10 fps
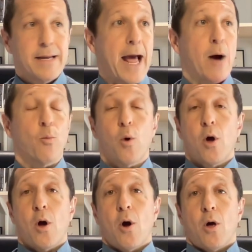Now,
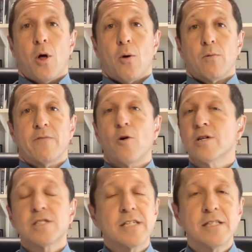we've
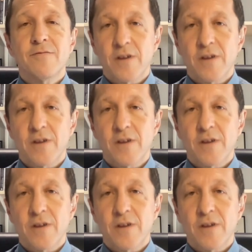only seen the